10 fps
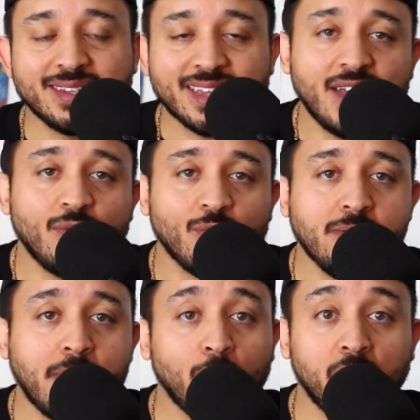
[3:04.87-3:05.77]
I even
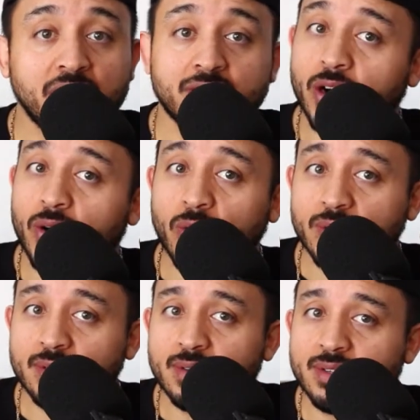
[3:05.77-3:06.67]
remember with the
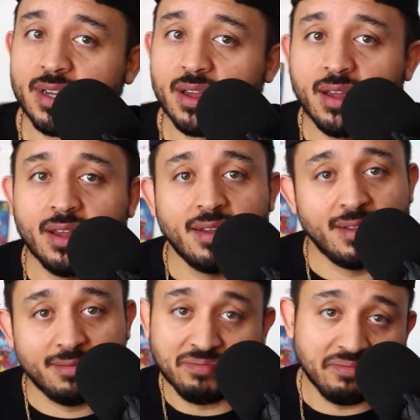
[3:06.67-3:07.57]
turtles,
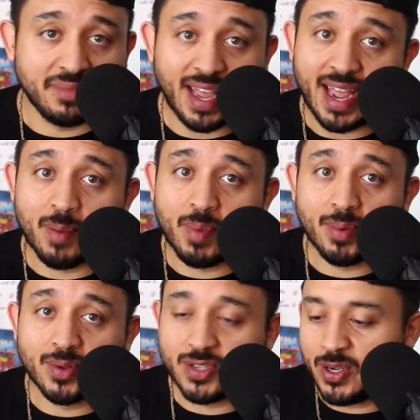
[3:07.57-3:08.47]
they had
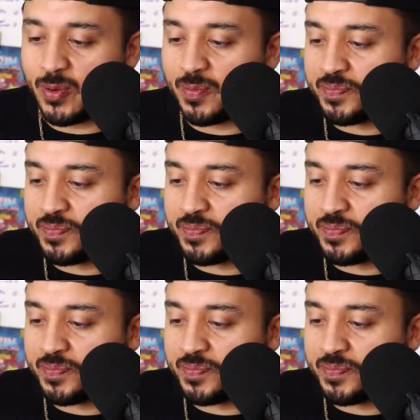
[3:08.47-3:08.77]
bubbles too.